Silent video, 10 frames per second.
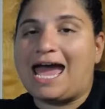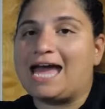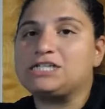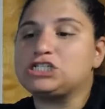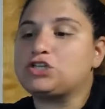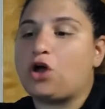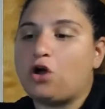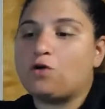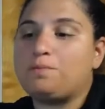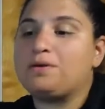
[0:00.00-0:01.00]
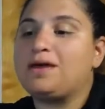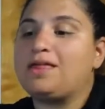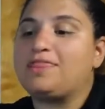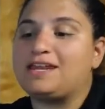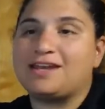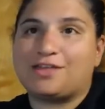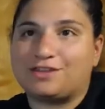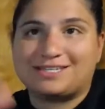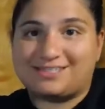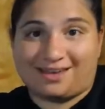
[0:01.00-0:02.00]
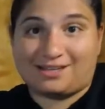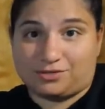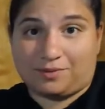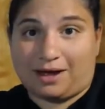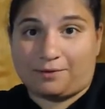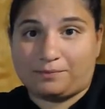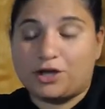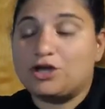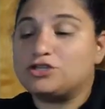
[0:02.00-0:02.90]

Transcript: and just hope that nothing slides around.